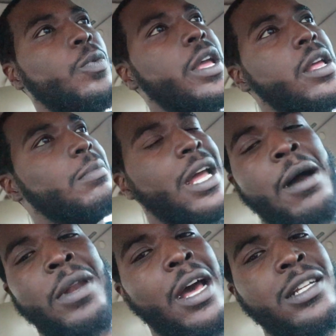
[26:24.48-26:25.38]
away. I'm like,
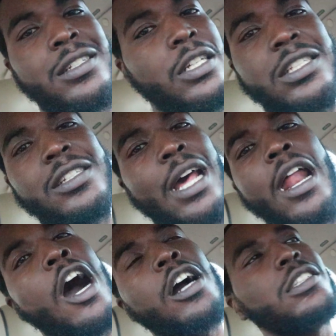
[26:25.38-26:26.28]
I'm not, this is not
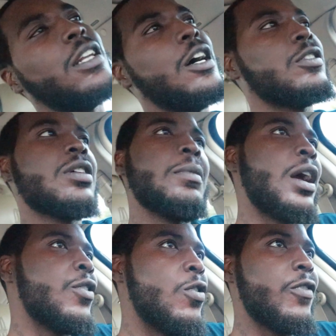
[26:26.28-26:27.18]
an auction house. I'm
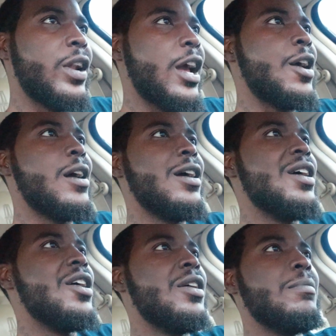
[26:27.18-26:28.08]
not going for that.
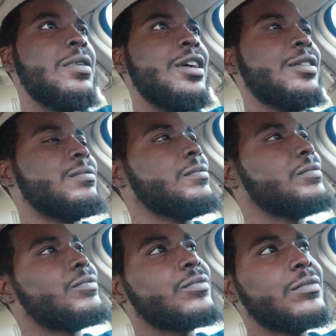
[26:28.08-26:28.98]
But
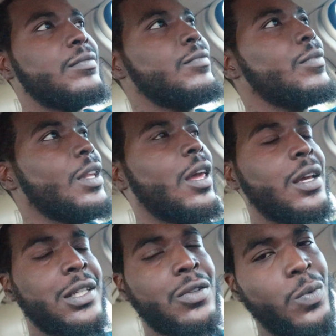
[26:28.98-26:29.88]

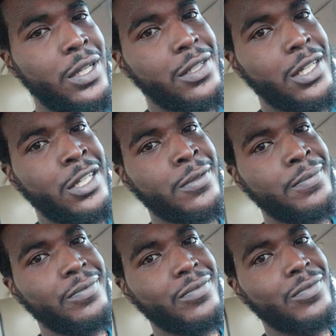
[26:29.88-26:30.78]
you win some,
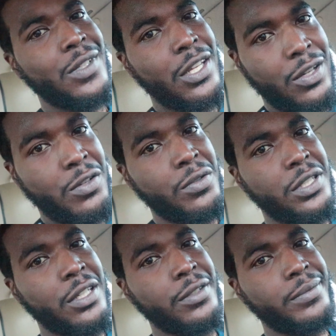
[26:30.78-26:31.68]
then you lose
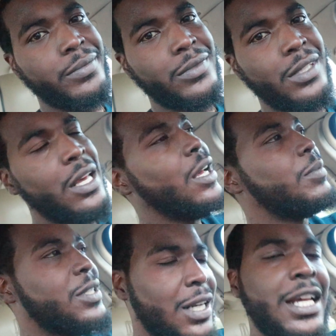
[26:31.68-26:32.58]
some.
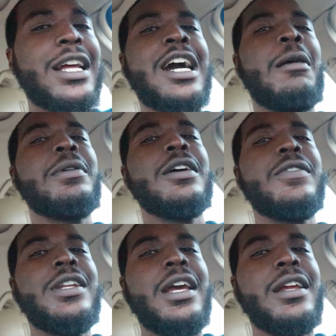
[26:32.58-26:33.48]
But you live a cop
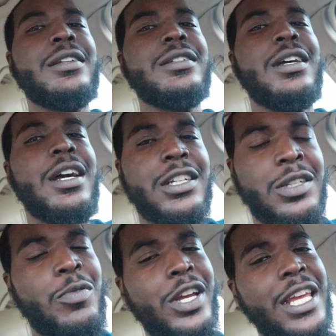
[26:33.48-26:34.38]
another day. It's
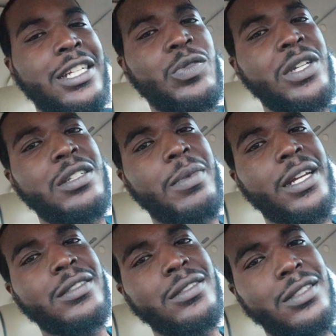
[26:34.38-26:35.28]
your boy King Tweezy,
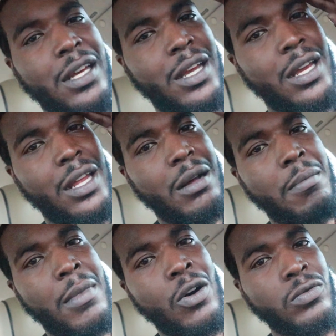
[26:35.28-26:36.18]
man. And
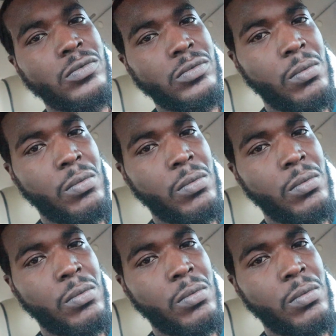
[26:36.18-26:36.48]
I'm out.